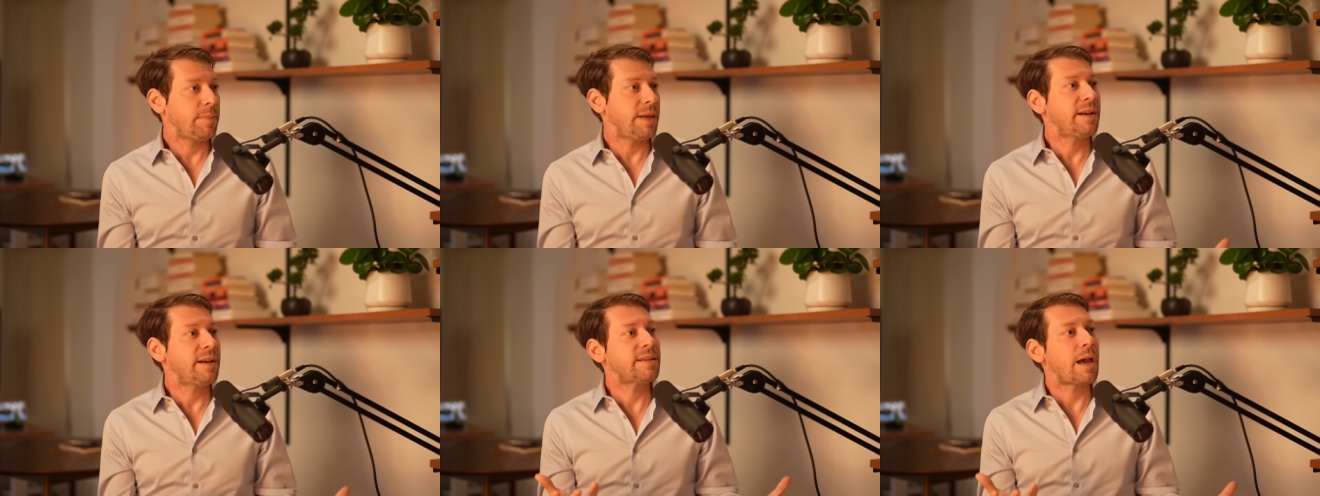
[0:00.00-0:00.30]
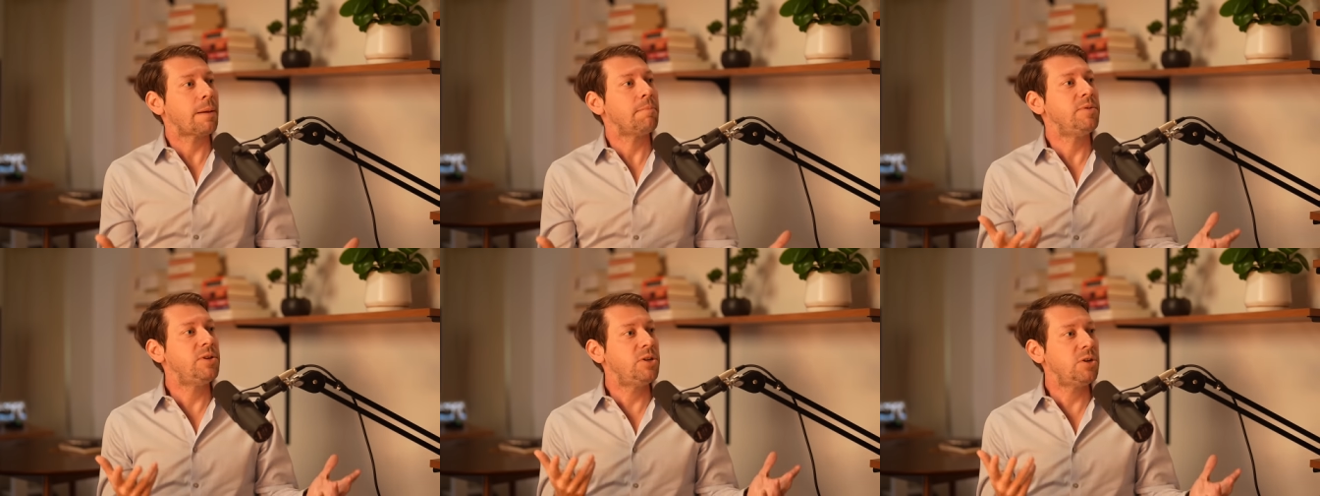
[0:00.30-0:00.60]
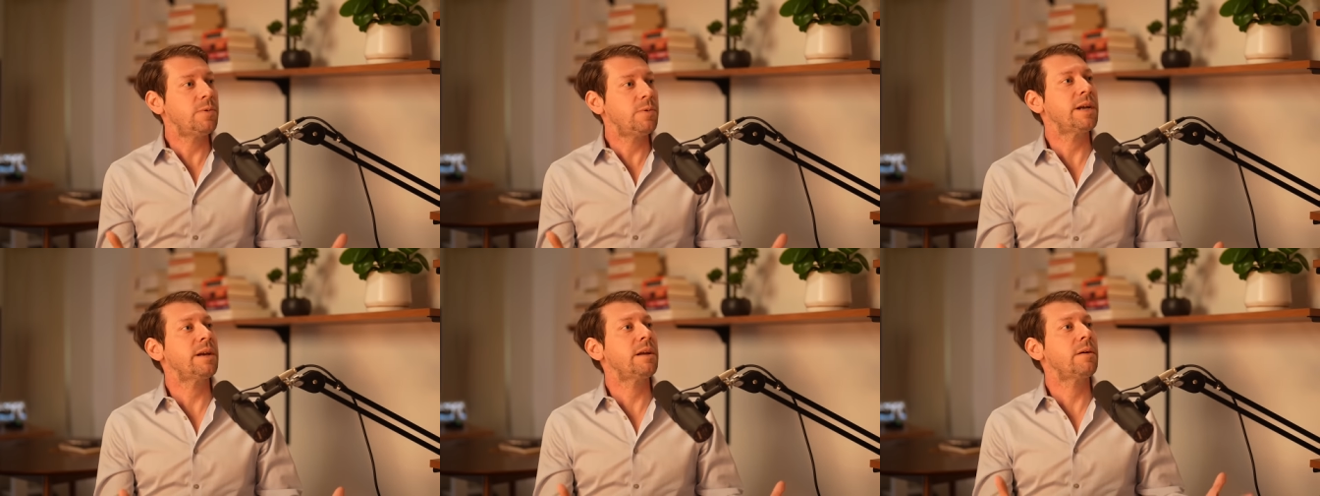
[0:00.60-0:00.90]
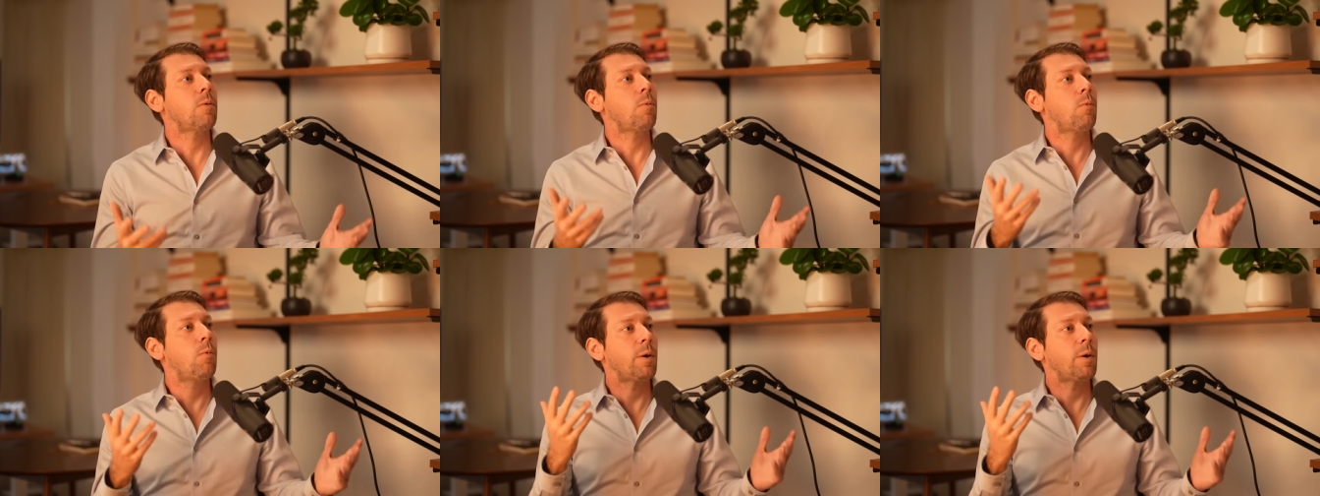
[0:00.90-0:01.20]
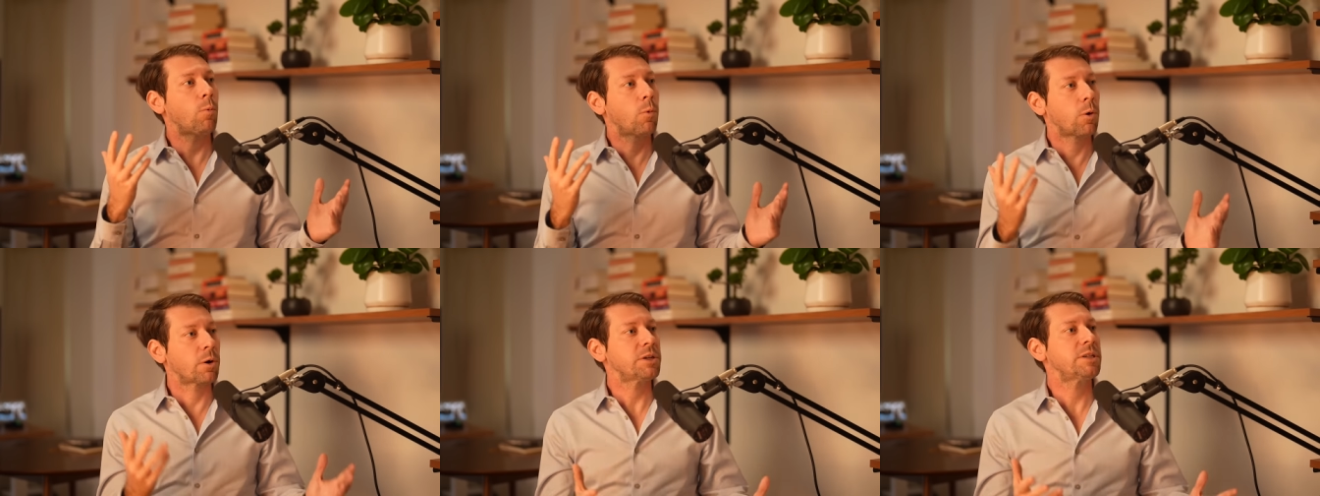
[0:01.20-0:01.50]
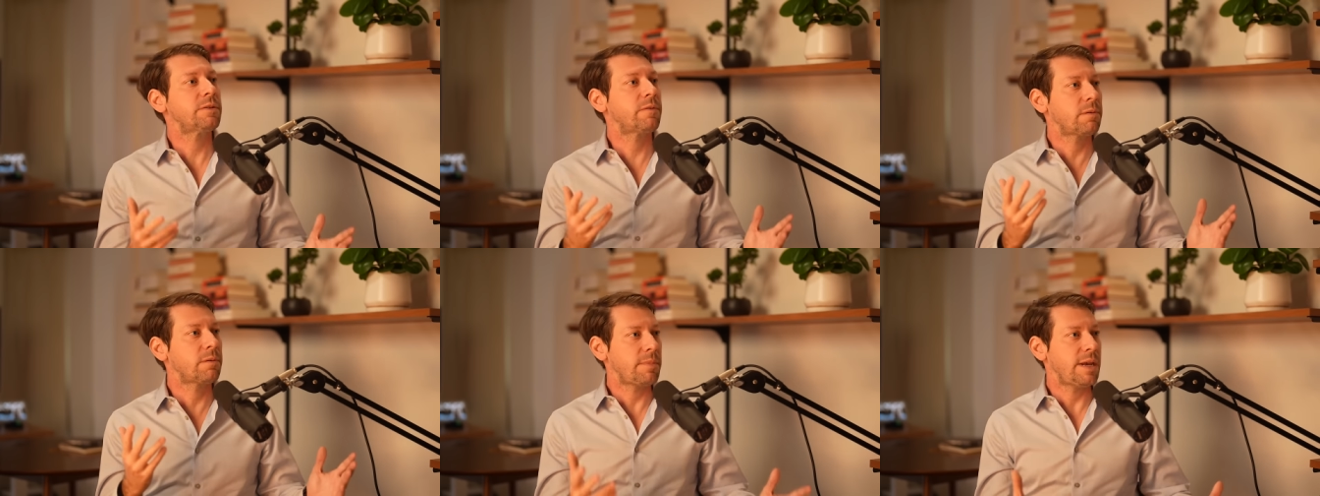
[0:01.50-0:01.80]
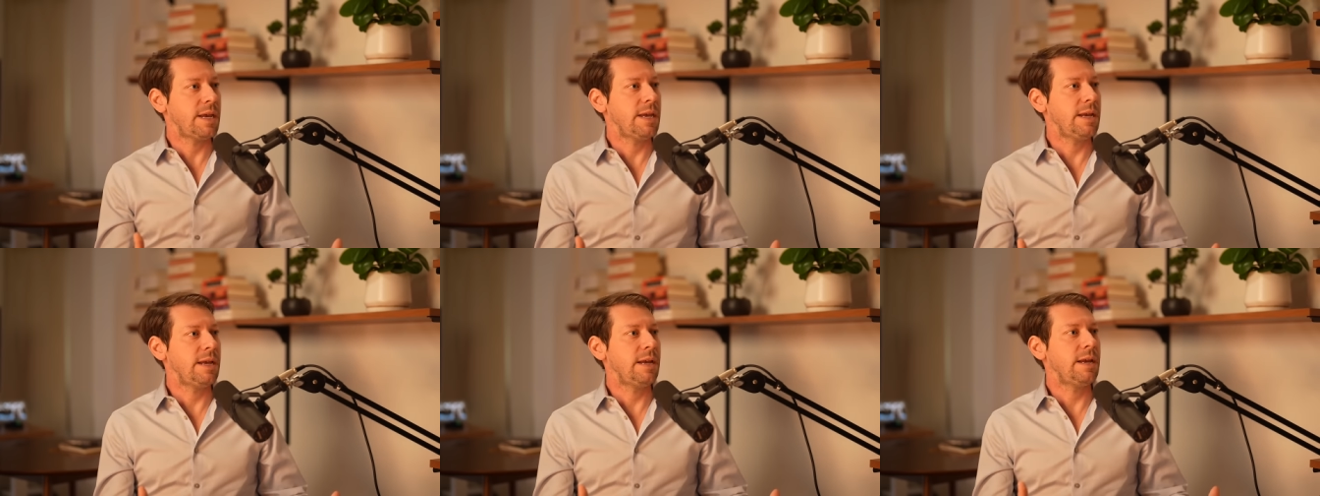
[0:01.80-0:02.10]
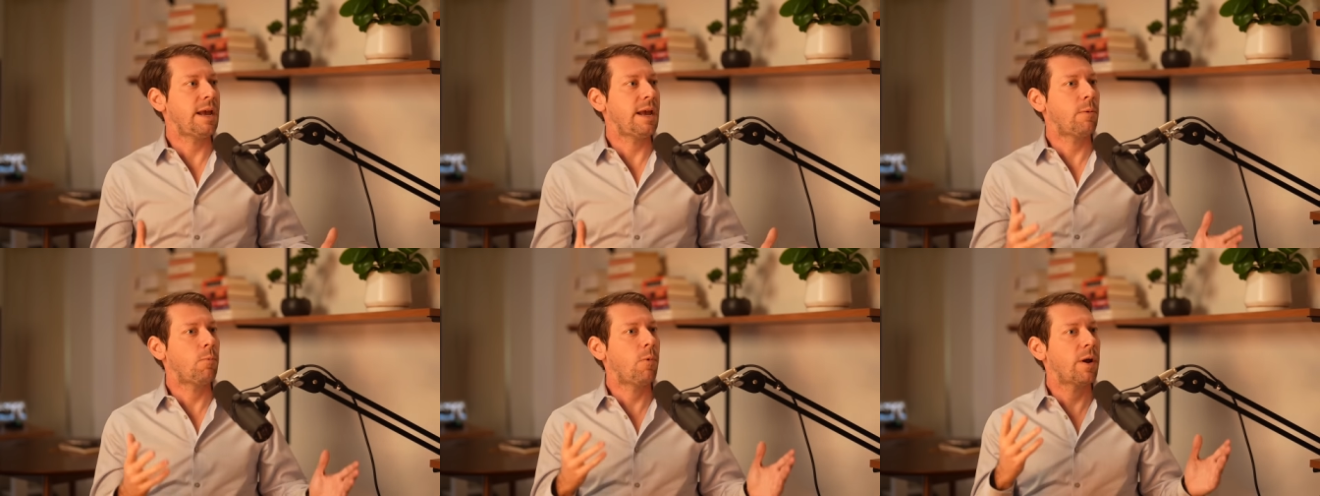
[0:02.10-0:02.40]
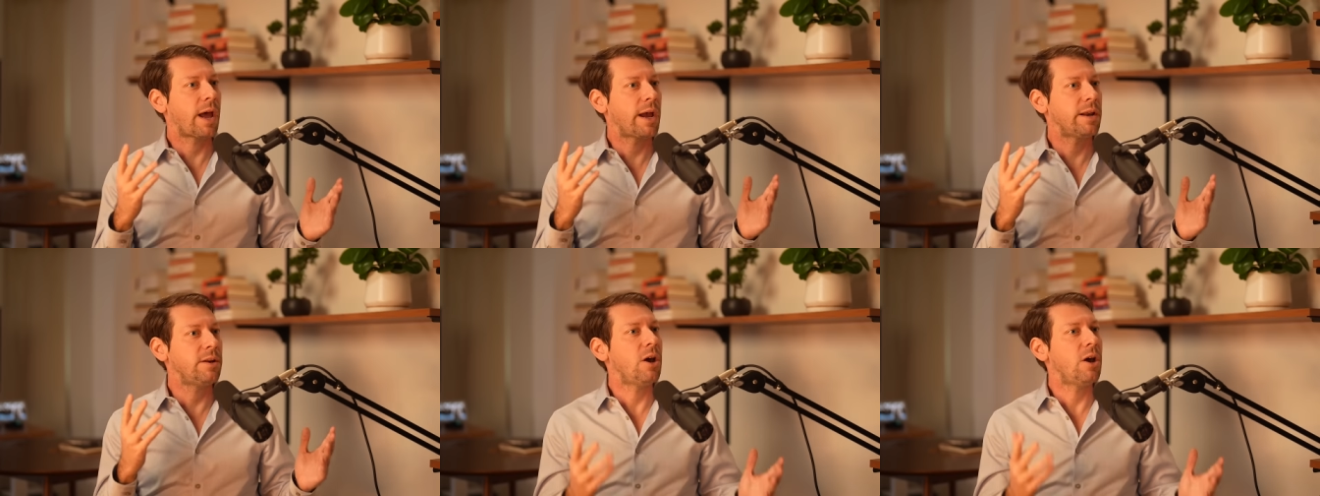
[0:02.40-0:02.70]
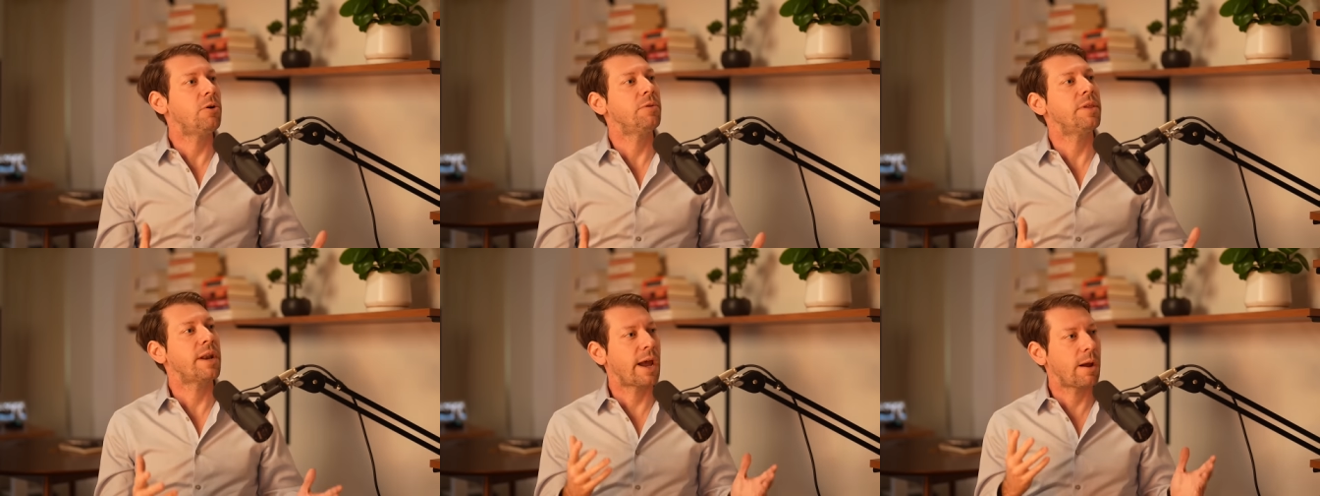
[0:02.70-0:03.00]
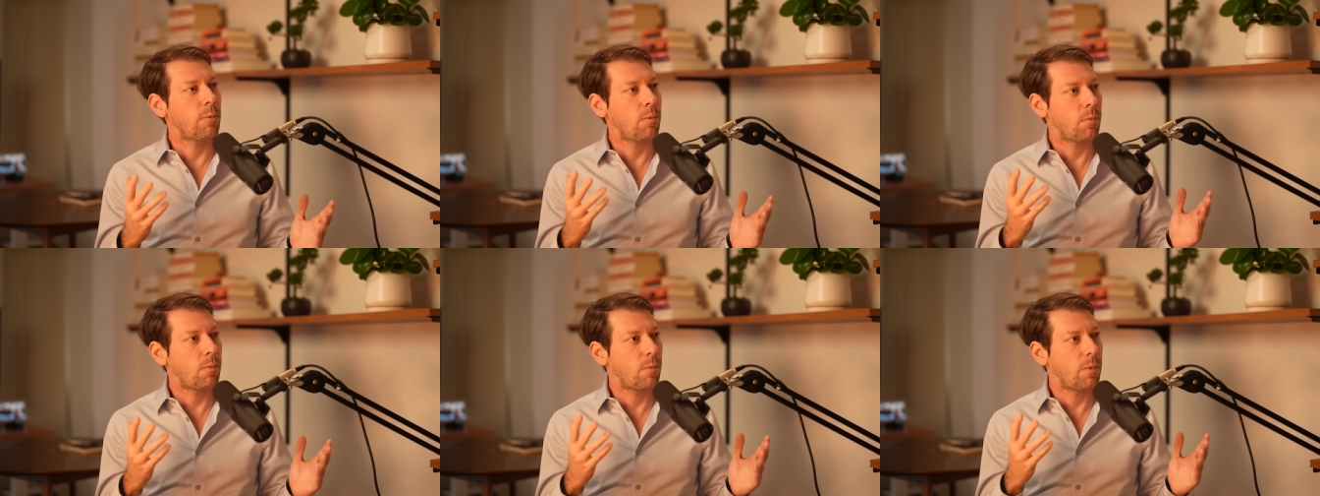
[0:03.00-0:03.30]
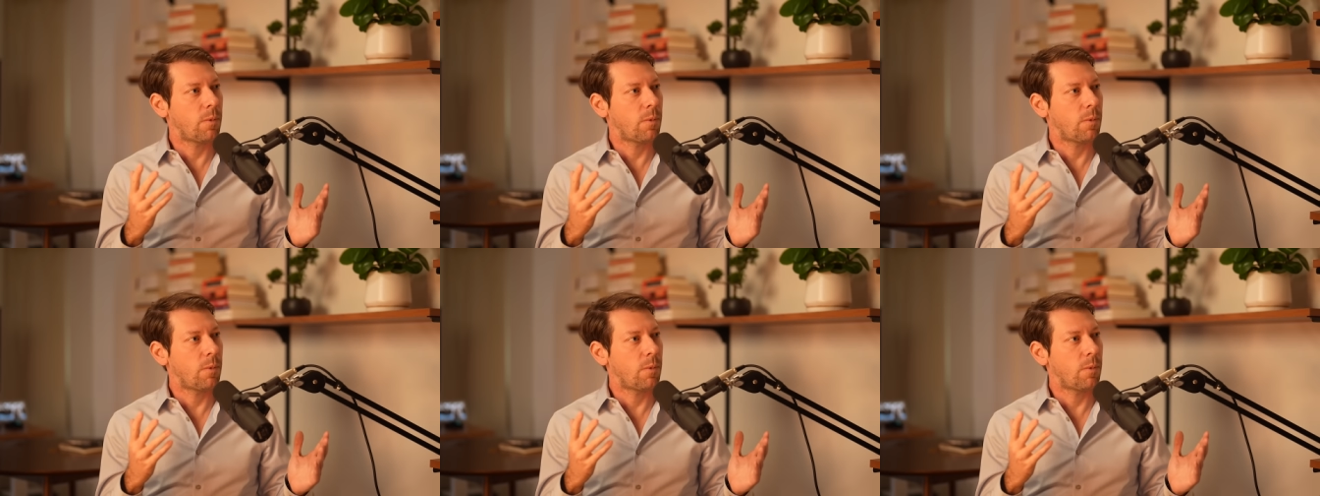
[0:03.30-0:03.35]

because I'm doing what works for me and what I know that I,